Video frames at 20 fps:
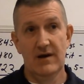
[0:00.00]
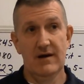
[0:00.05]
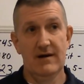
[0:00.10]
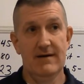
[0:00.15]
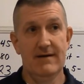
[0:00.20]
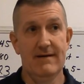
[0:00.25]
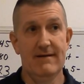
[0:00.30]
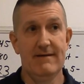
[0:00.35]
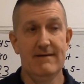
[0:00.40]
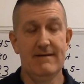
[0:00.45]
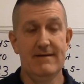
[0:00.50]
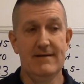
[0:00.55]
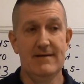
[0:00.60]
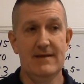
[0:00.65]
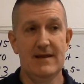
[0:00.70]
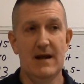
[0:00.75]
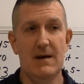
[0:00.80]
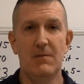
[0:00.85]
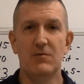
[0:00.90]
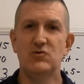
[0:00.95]
Uh,
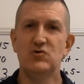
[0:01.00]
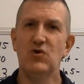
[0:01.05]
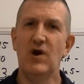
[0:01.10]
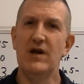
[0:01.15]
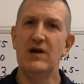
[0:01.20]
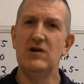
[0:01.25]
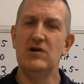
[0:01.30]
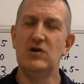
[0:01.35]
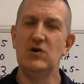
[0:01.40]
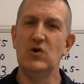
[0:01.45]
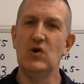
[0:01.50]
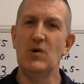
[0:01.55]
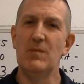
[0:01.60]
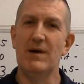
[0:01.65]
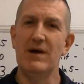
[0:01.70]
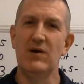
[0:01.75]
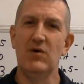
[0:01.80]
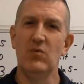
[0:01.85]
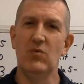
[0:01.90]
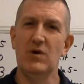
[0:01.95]
and then I'll try to do
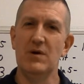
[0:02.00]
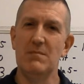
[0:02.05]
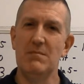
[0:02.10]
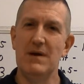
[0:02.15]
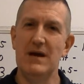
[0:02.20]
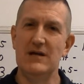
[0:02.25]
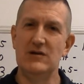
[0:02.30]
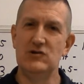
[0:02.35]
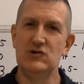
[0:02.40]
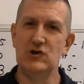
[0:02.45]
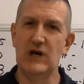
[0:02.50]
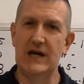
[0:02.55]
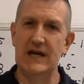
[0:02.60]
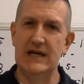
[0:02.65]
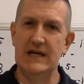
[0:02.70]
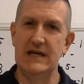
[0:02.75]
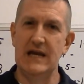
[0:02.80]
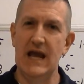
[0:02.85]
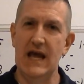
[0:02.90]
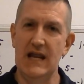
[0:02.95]
them. I don't want to make
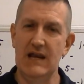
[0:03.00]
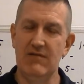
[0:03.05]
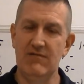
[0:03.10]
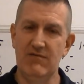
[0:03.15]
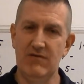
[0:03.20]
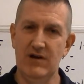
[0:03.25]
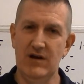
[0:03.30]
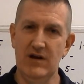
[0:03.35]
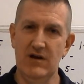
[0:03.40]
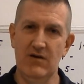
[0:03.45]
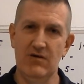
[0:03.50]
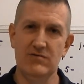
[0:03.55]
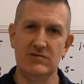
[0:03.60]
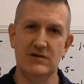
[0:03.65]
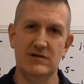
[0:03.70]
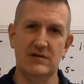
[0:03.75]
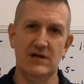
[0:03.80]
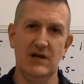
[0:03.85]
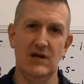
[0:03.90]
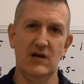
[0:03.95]
gigantic videos
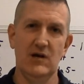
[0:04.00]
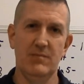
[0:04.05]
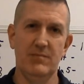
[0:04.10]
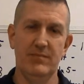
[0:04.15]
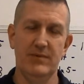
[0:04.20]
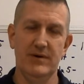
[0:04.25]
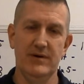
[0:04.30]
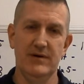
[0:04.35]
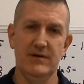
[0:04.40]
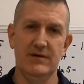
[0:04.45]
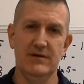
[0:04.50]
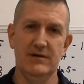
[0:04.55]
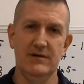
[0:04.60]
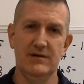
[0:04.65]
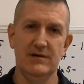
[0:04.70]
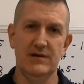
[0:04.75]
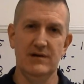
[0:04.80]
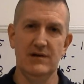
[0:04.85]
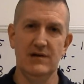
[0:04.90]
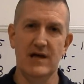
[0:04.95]
that take up
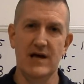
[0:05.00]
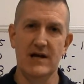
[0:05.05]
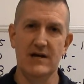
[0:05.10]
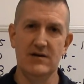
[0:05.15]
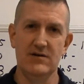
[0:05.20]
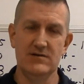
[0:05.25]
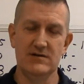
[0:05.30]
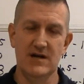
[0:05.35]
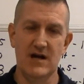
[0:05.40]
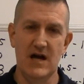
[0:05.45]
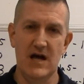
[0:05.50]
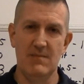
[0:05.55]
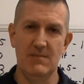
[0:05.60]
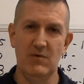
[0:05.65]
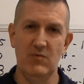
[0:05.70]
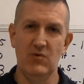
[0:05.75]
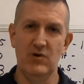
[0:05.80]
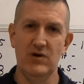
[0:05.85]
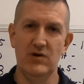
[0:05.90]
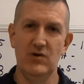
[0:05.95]
uh, a, a, lot of your time.
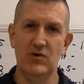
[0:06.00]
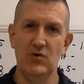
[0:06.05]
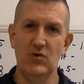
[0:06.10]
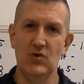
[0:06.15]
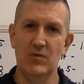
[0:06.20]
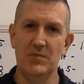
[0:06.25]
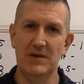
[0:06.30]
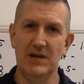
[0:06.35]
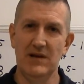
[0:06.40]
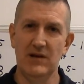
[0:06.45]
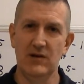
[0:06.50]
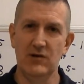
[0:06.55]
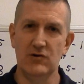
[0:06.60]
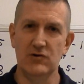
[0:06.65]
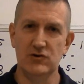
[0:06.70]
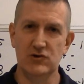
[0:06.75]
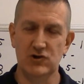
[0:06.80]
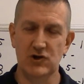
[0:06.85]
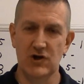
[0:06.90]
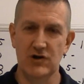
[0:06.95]
I want to do them in
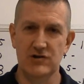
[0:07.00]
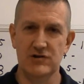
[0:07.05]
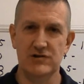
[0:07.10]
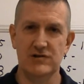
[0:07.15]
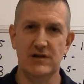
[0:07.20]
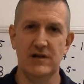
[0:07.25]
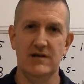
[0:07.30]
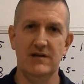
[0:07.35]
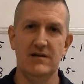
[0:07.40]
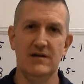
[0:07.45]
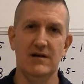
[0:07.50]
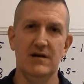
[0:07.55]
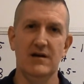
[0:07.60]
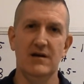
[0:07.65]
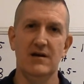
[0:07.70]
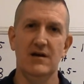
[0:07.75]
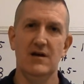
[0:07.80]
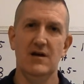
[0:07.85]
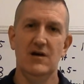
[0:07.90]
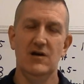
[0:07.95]
little chunks that
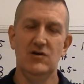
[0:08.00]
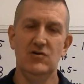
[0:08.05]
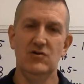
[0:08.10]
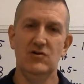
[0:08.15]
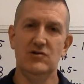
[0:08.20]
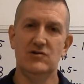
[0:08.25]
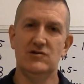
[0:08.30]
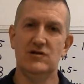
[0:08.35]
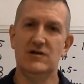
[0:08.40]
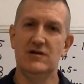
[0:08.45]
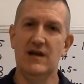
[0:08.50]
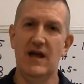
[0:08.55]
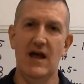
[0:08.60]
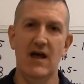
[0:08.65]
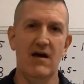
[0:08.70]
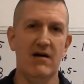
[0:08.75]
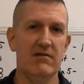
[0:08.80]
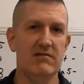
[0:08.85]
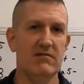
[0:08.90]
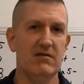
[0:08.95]
uh, you can sit
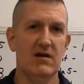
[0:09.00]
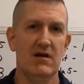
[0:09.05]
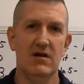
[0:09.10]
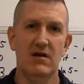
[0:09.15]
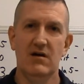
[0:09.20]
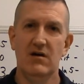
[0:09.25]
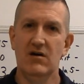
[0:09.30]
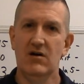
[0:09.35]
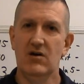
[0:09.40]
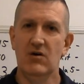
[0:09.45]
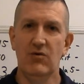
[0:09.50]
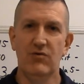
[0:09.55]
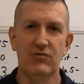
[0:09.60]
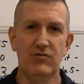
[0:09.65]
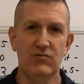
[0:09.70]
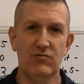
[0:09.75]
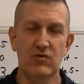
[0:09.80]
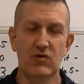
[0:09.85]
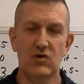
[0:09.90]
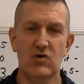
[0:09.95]
down, go
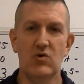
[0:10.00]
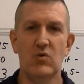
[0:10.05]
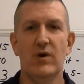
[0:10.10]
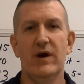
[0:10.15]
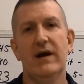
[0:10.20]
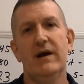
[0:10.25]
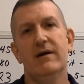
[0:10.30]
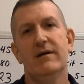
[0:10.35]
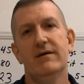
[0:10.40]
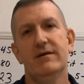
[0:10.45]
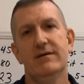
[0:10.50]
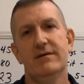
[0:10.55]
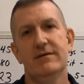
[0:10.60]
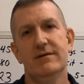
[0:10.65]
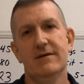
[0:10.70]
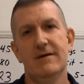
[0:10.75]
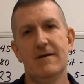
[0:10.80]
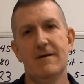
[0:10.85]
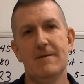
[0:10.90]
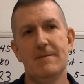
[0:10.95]
through real quick.
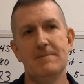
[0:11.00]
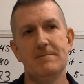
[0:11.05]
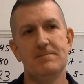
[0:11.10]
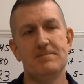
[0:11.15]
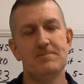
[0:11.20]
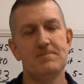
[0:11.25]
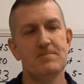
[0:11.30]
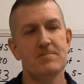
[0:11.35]
Um,